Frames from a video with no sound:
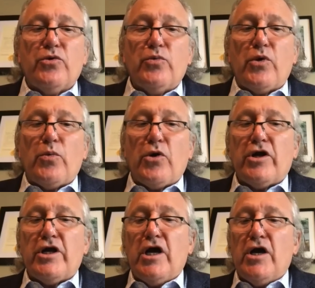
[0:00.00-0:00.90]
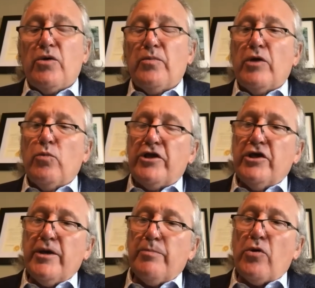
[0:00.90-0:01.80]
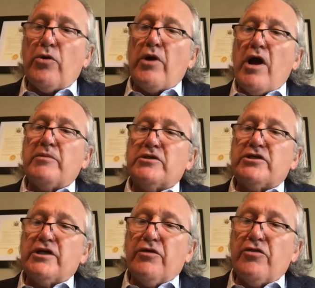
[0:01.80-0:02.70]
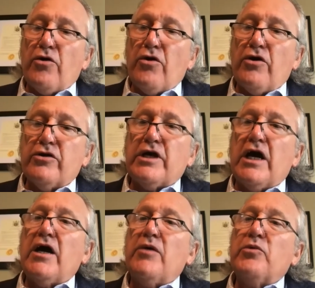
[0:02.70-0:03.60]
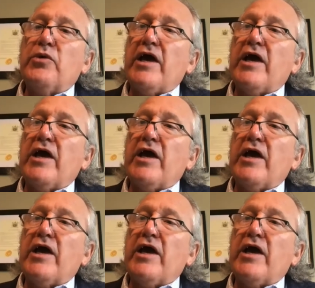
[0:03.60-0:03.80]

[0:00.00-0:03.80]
route, where work when you hit Port Robinson in Thorold, um, we